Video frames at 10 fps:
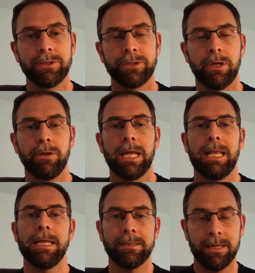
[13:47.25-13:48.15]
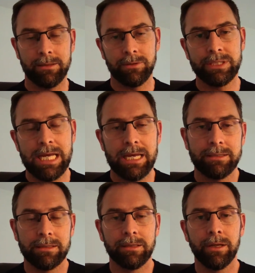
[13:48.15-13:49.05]
So let's get those
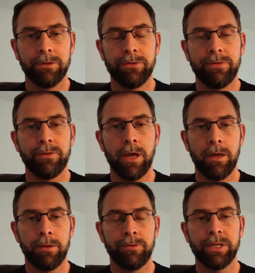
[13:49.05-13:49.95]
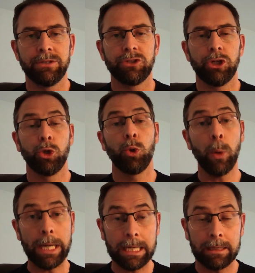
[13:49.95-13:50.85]
tests and things done
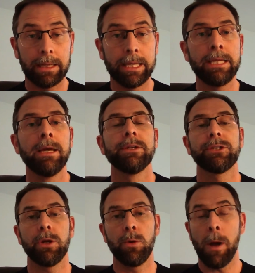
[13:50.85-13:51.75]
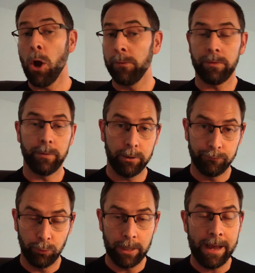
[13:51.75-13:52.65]
quickly, so hopefully we
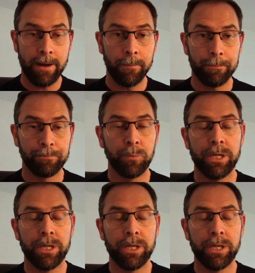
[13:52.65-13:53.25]
can rule it out.